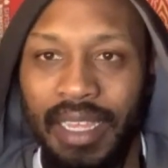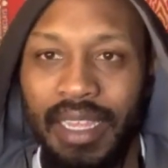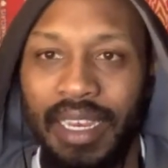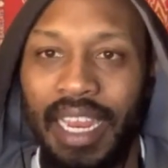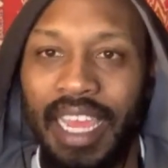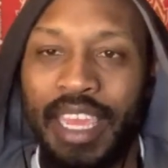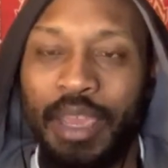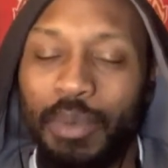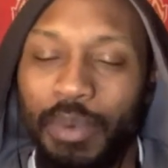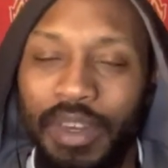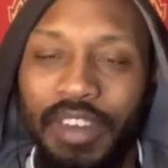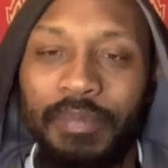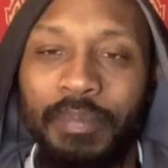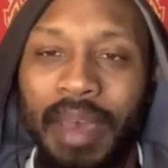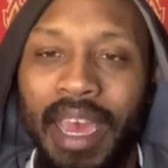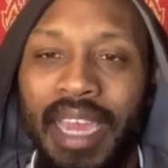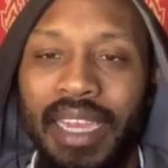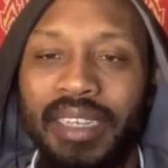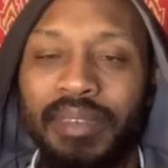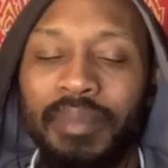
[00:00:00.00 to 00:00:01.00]
Like, he would have
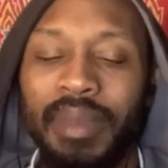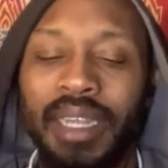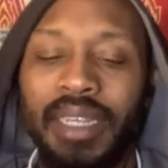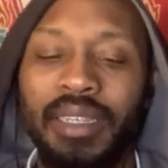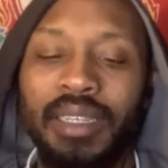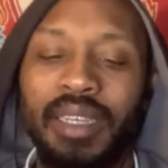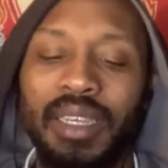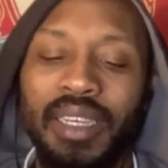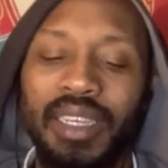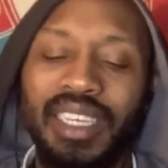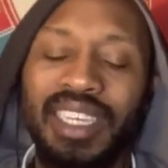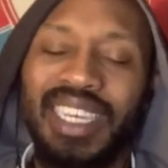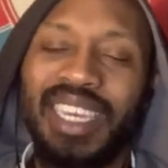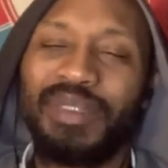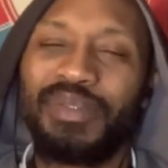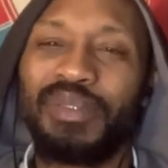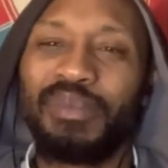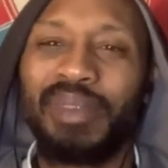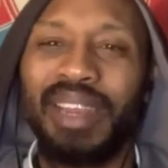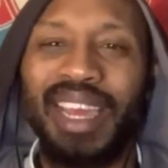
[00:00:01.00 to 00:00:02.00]
bagged, man. You
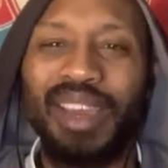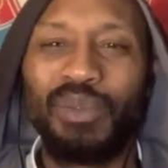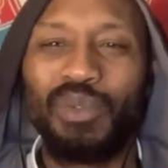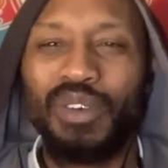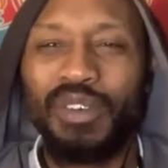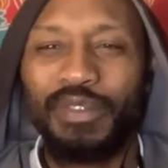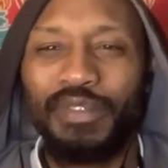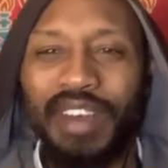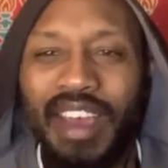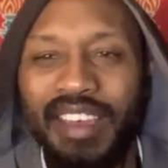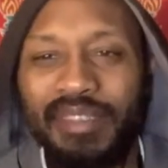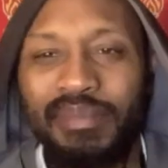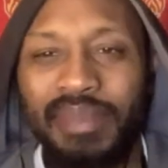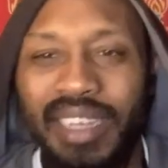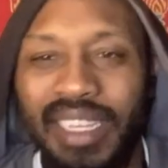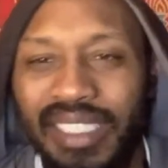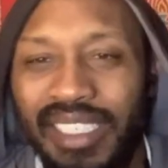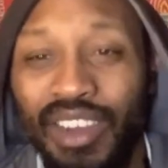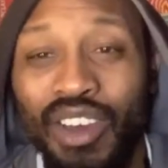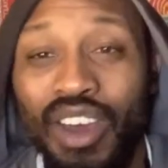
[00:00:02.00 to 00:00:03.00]
give him like, what, 5
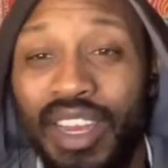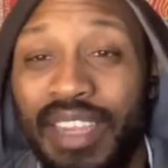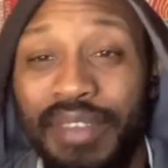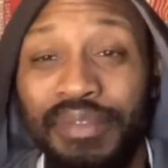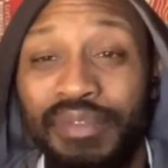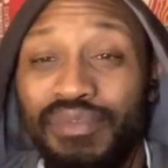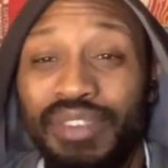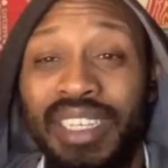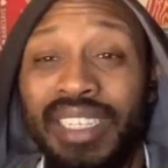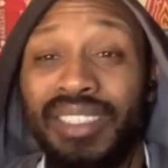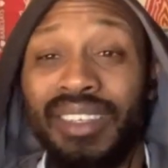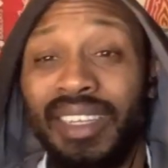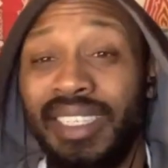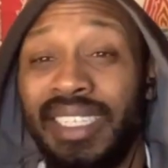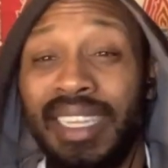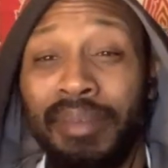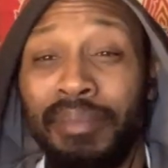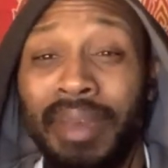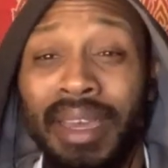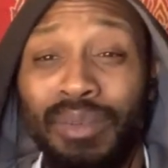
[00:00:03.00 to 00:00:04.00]
minutes? I can't even really judge
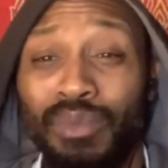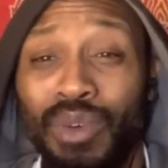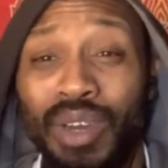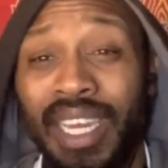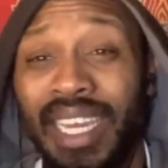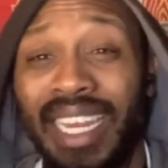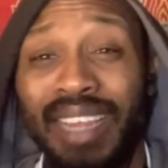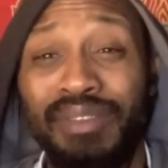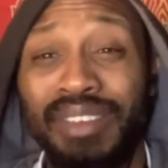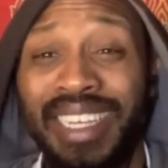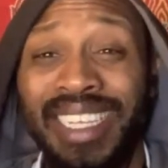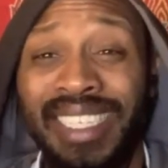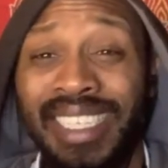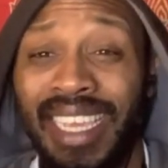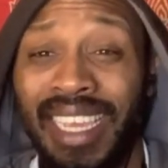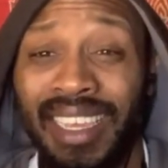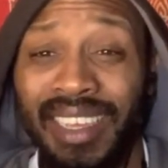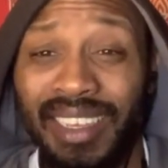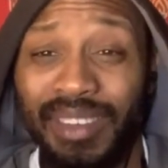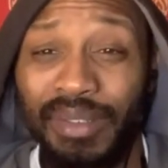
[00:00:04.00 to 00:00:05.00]
them, man. What can I really
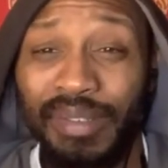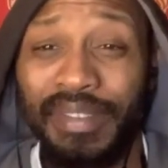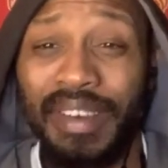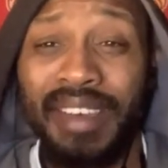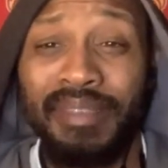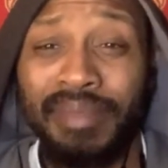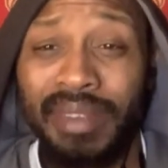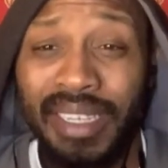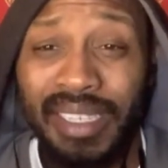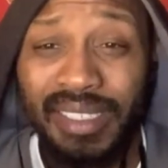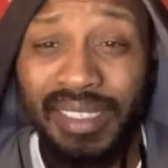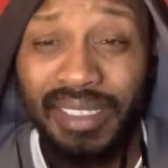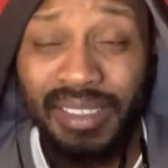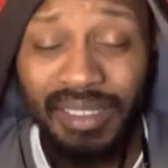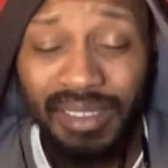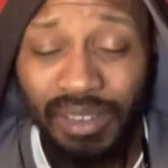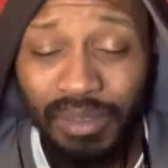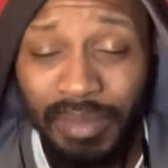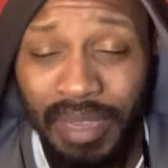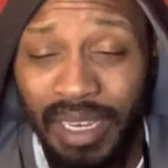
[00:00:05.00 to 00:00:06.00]
say with 5 minutes?
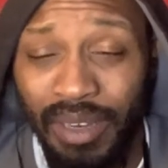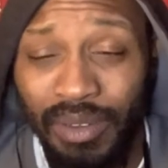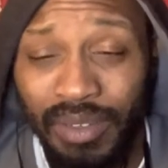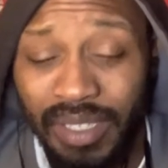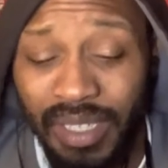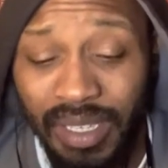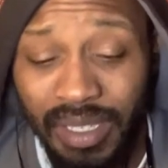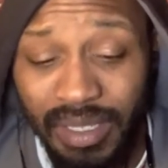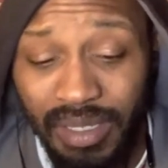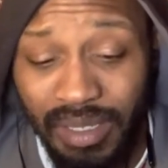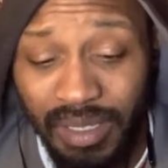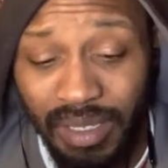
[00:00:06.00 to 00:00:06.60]
Don't make no sense.